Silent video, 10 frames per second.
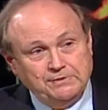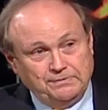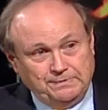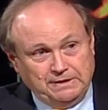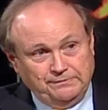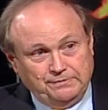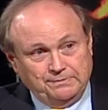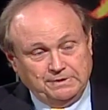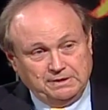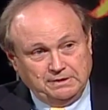from
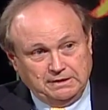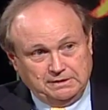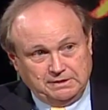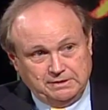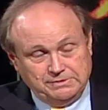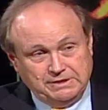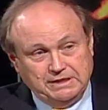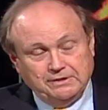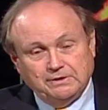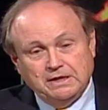the coast
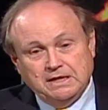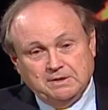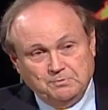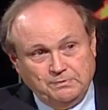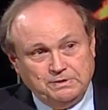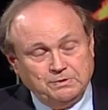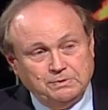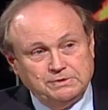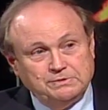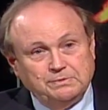here, moving
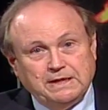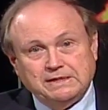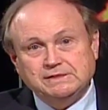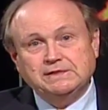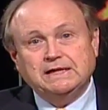towards the west.